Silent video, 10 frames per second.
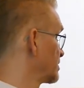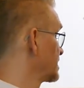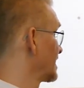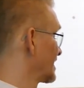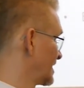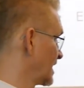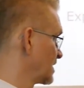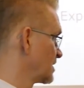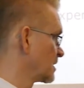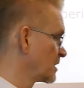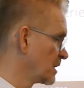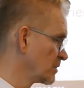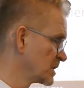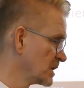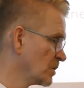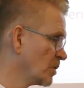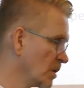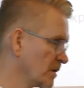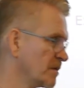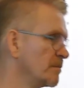We attend, I would say,
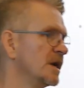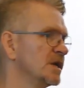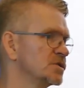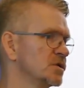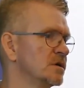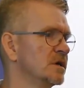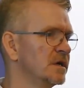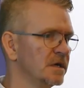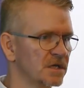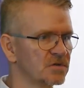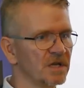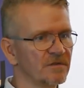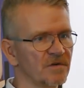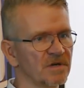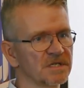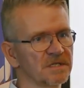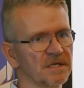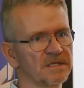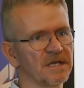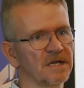all of the major trade fairs
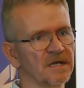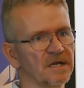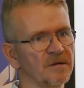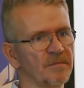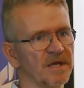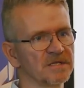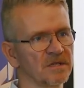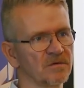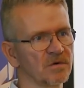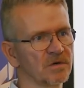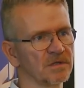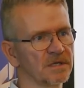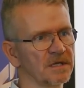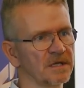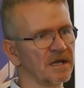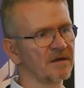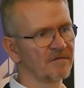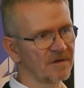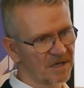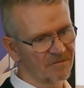that take place in the world, and then
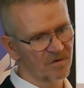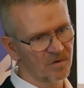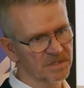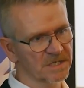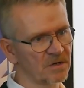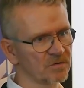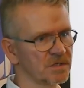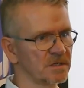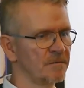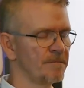have our own scouts.